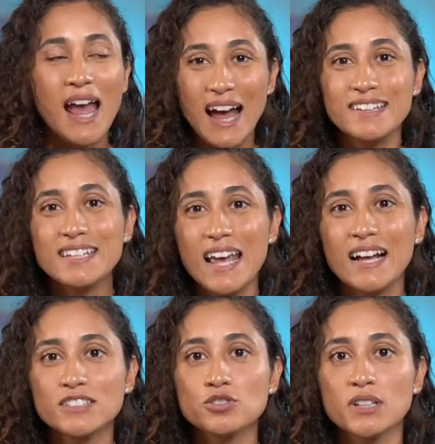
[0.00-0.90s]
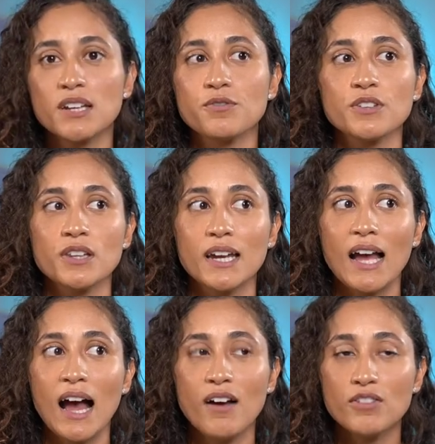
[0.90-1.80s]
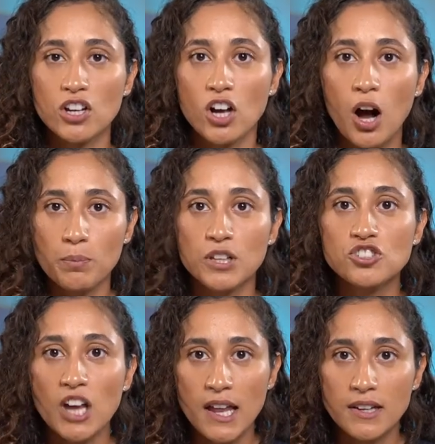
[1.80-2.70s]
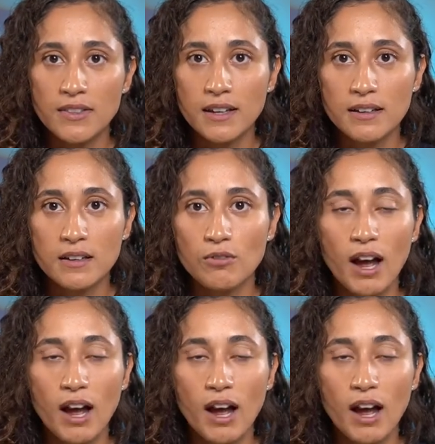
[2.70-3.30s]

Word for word: At the end, you're gonna feel like I haven't accomplished anything.